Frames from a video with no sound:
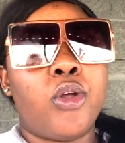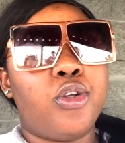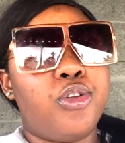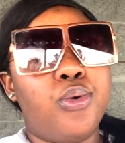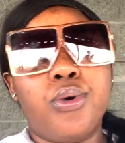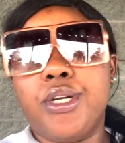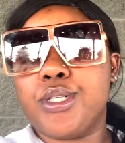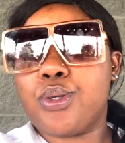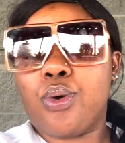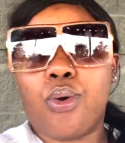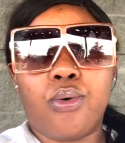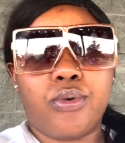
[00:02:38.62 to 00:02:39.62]
do his
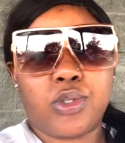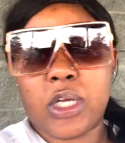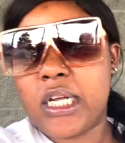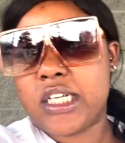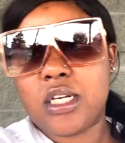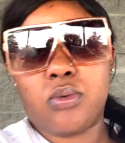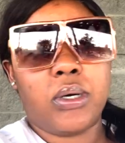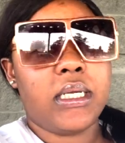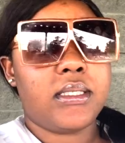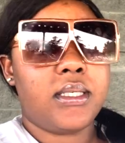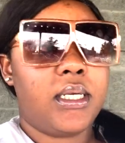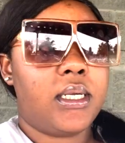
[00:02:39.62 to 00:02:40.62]
whole rotation when it's
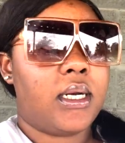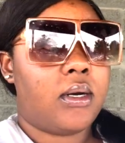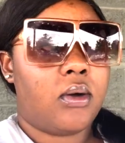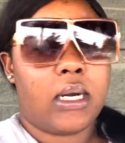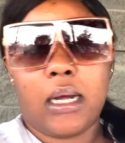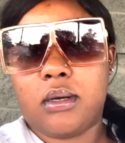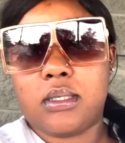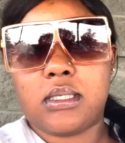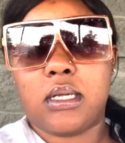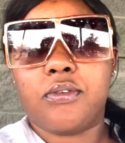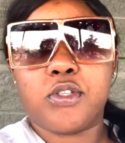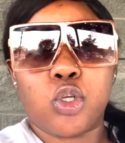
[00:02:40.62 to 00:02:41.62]
needed and all that good
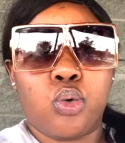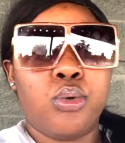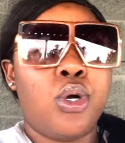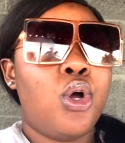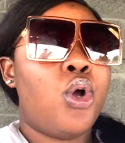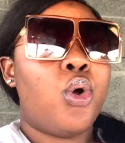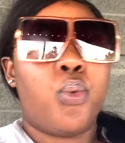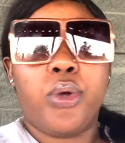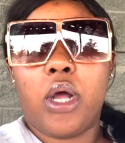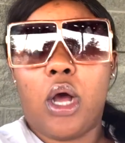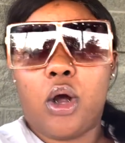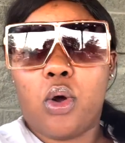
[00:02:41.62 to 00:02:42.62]
stuff. So we
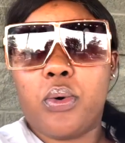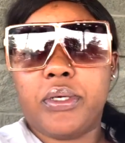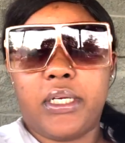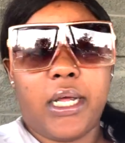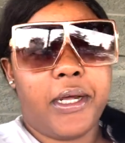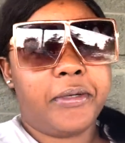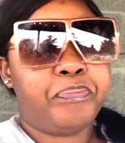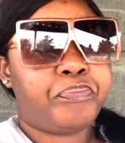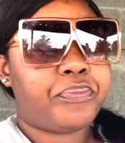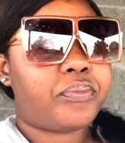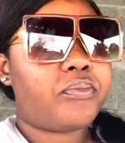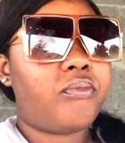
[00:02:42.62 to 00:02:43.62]
are going there,
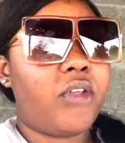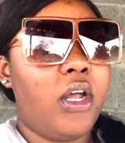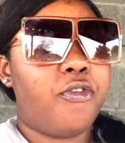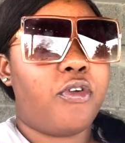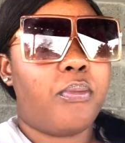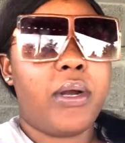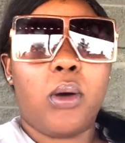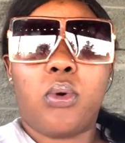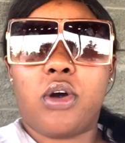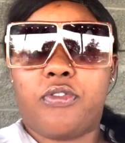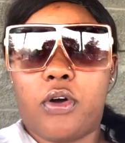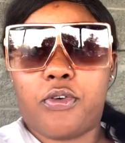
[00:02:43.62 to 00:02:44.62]
and from there one
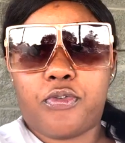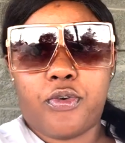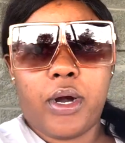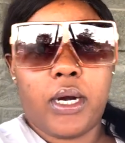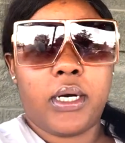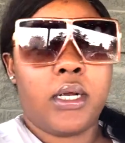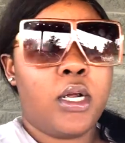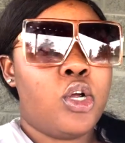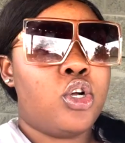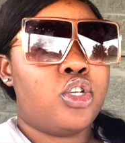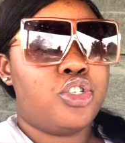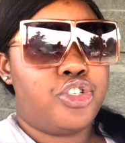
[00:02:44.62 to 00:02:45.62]
of our friend
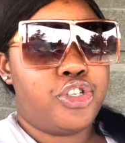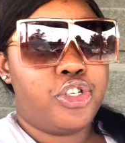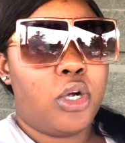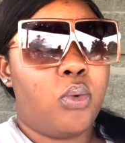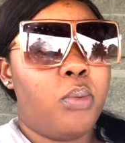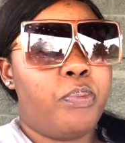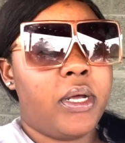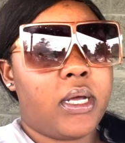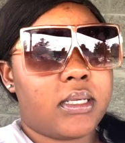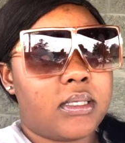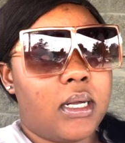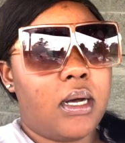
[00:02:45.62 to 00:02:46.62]
Junior will pick us
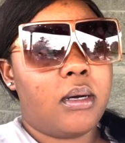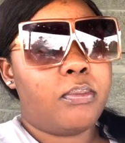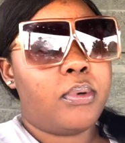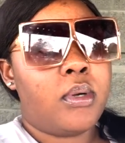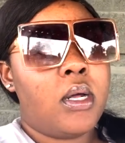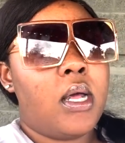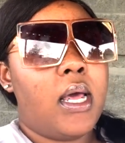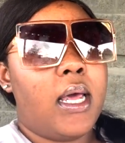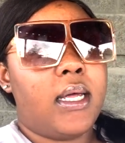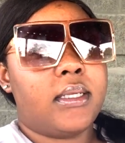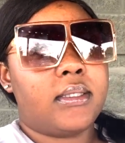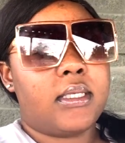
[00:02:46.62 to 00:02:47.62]
up
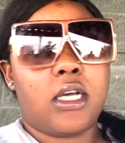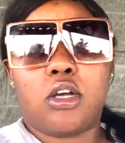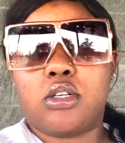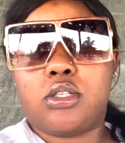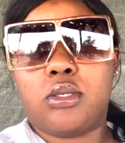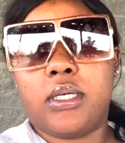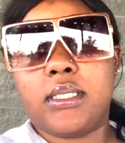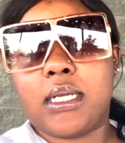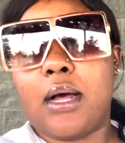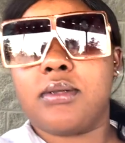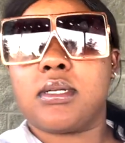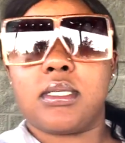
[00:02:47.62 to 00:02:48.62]
and take us to his
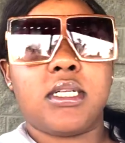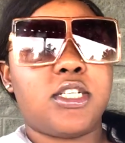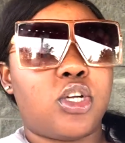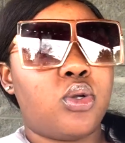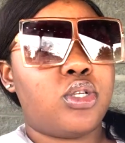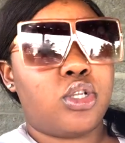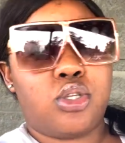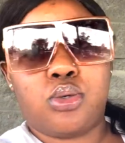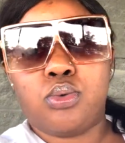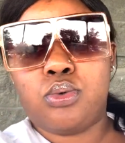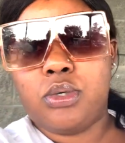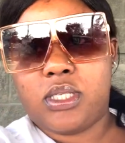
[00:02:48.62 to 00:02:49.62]
house because he's closer to
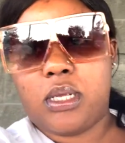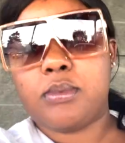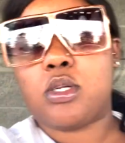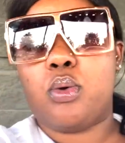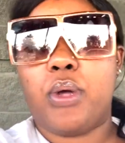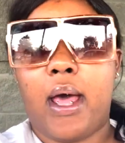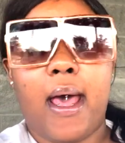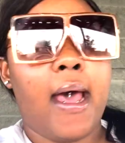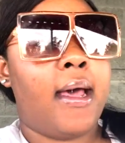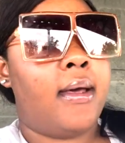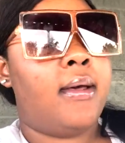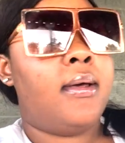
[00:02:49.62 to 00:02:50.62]
the Sam's Club we are at,
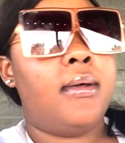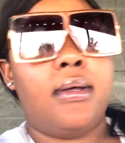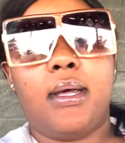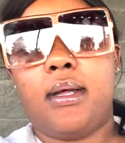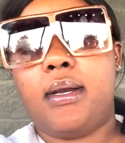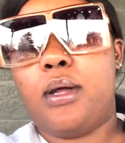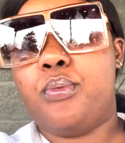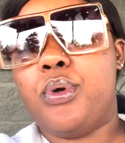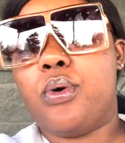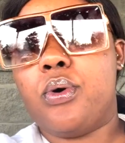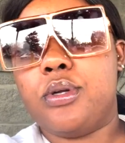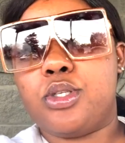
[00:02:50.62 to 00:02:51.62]
and then we're
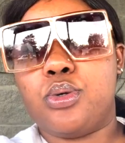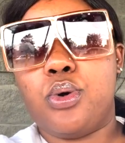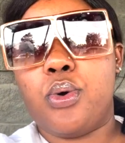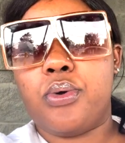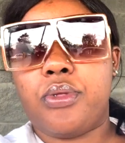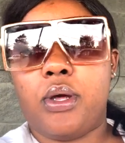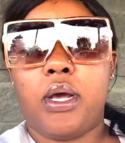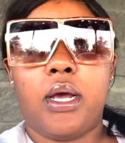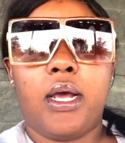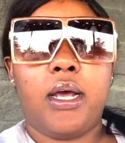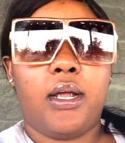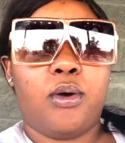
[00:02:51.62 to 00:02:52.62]
going to go there
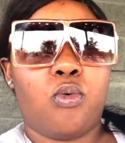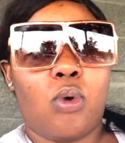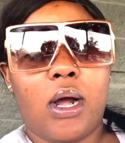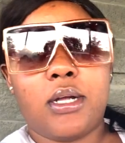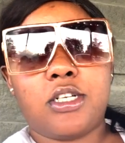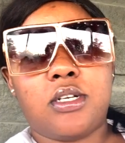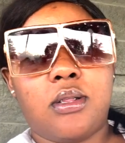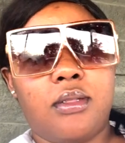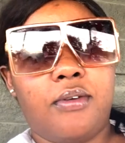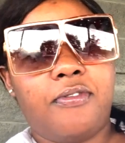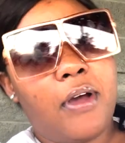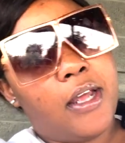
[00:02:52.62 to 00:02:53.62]
and watch the
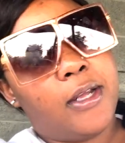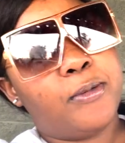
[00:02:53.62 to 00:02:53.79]
fight.